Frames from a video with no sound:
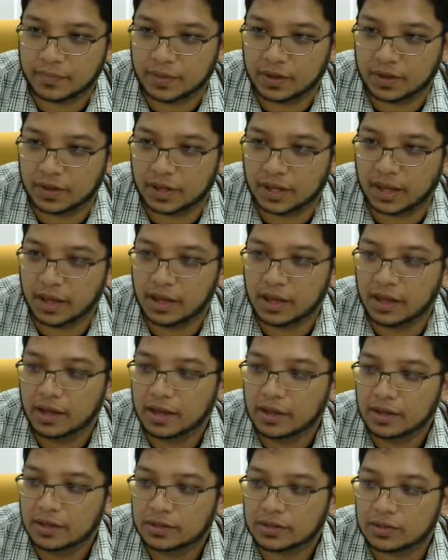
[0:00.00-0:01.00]
Okay,
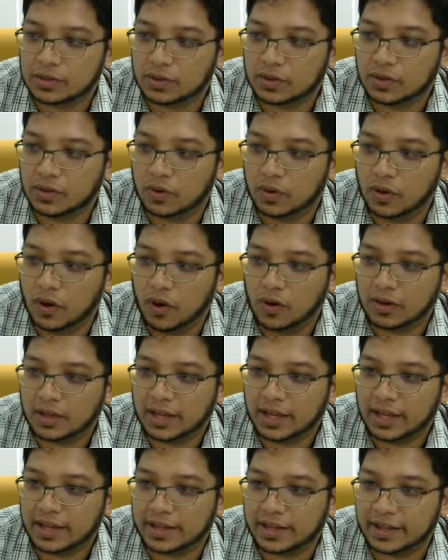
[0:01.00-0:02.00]
so OR
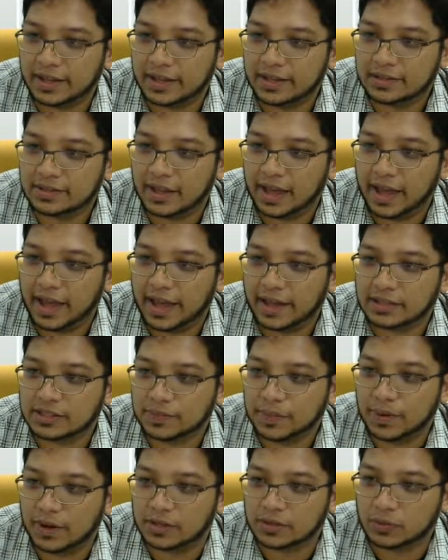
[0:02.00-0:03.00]
gate is x
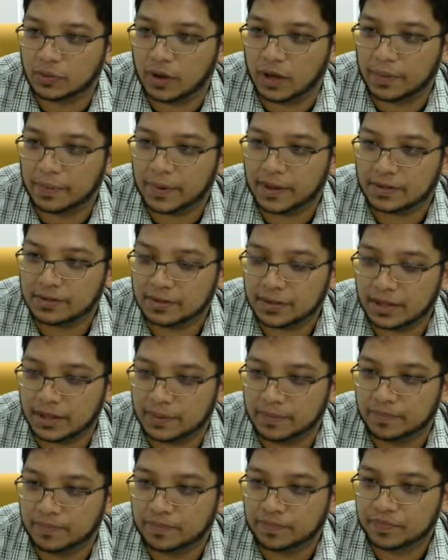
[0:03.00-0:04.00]
plus y plus
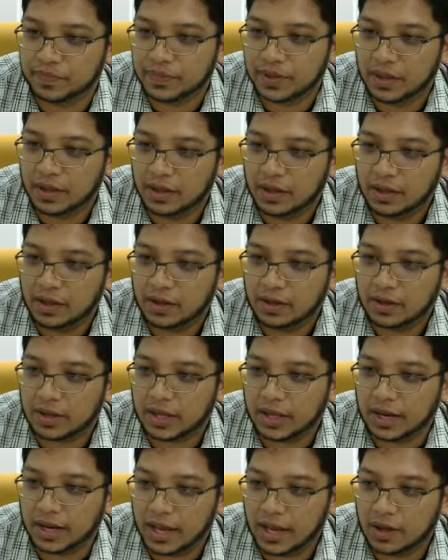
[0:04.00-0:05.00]
z.
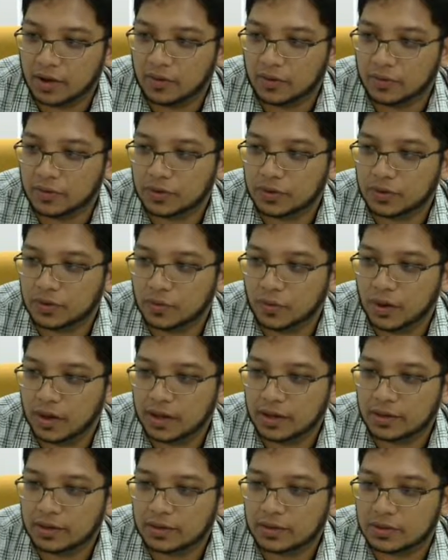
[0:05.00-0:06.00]
Okay, now you
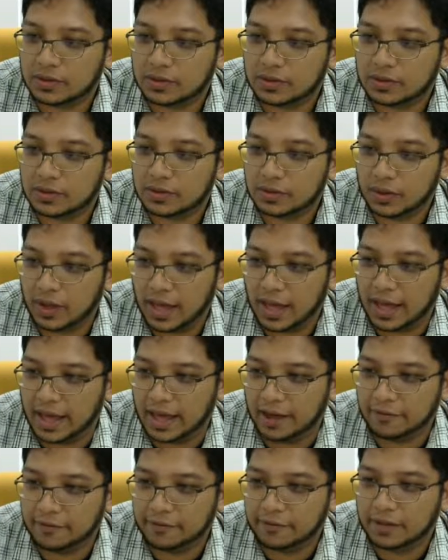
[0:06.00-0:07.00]
want to
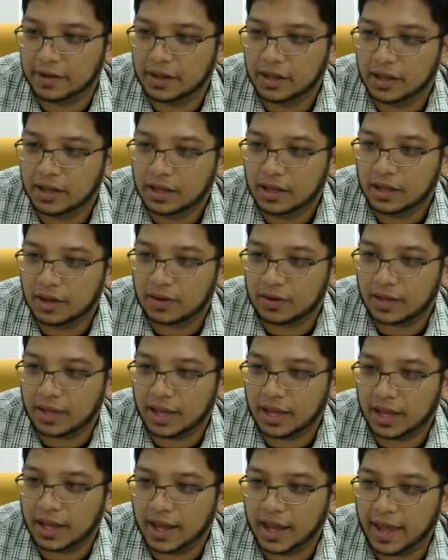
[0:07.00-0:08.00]
have,
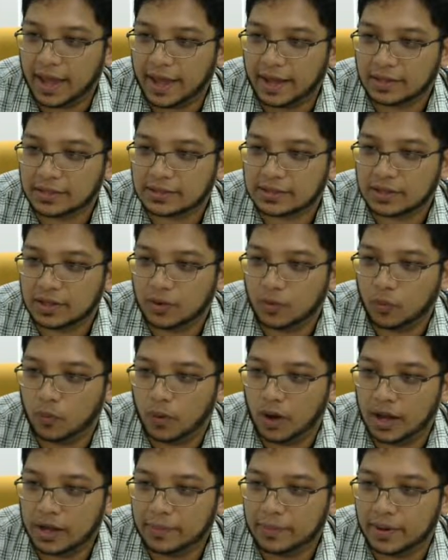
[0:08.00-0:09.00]
okay, x,
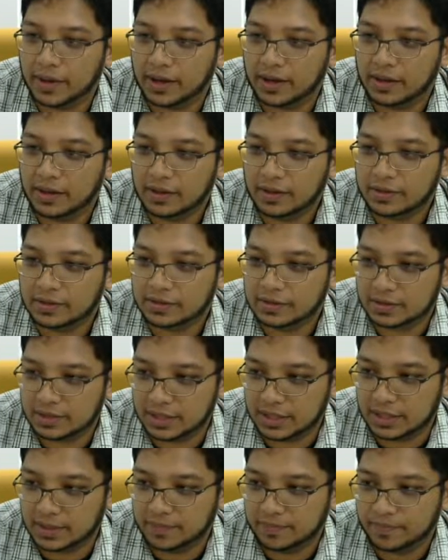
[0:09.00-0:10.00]
y bar,
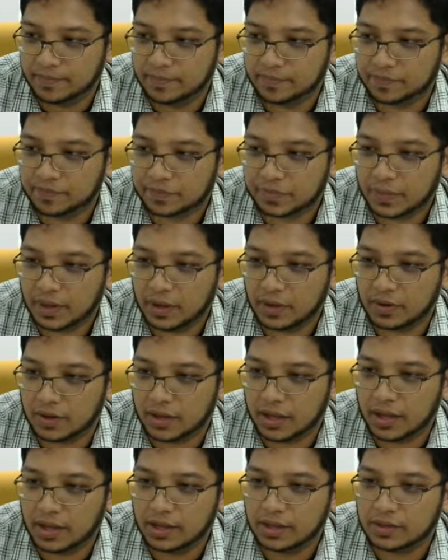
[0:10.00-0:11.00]
z.
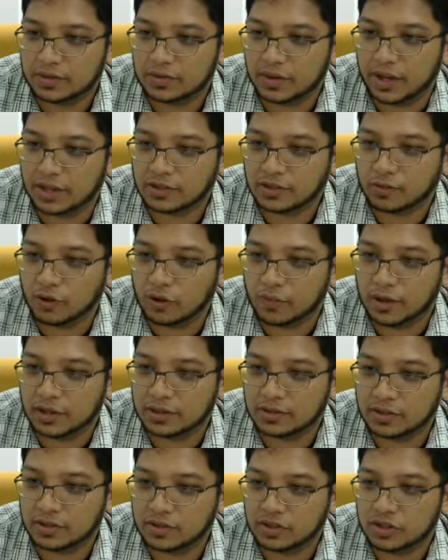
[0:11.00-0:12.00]
Okay, so x, y bar,
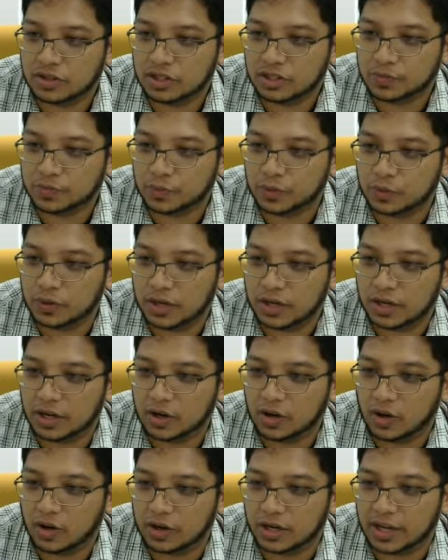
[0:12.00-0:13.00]
z, you just put a
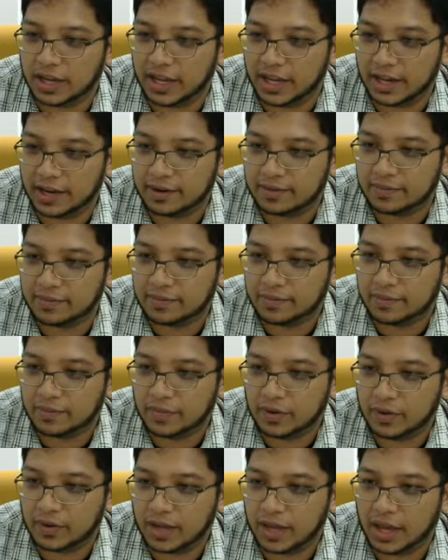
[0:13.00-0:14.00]
NOT gate,
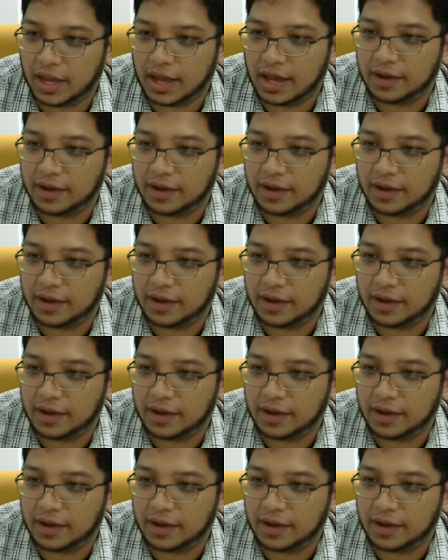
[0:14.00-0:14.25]
okay,